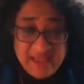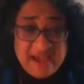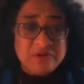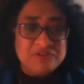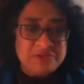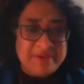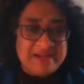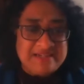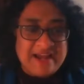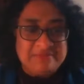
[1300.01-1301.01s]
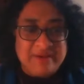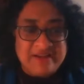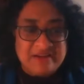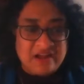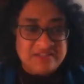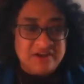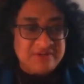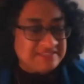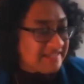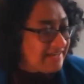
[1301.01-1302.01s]
had also been attacked by an unknown
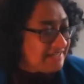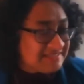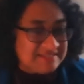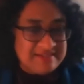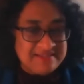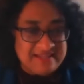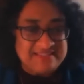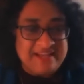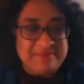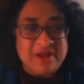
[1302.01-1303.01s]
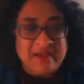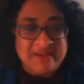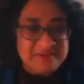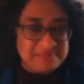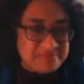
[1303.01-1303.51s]
assailants that same night.